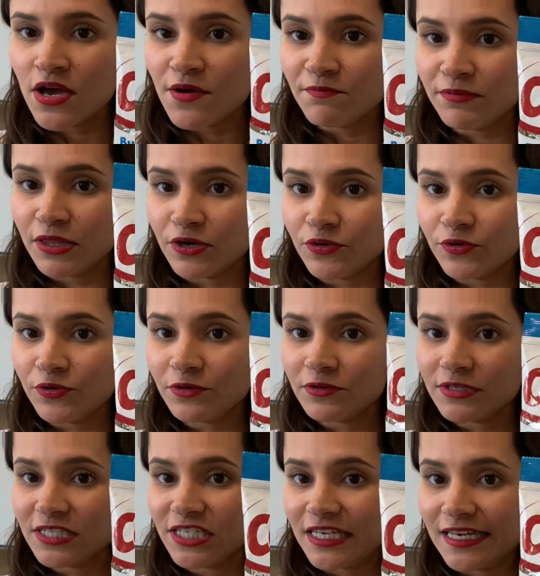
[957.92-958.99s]
blue,
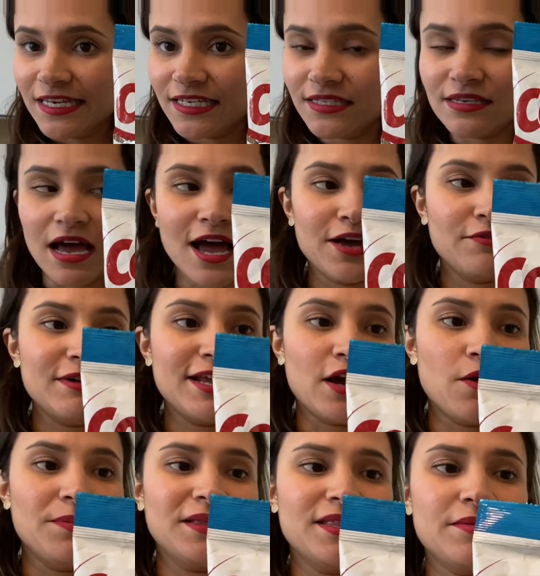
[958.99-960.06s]
cheese. I already
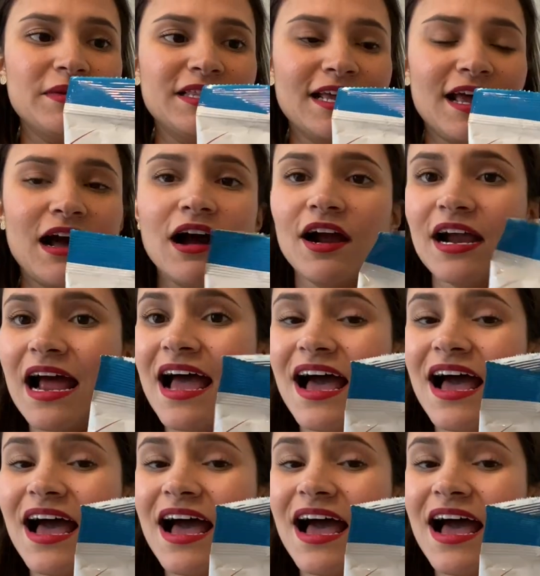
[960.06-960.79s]
opened them in the car. I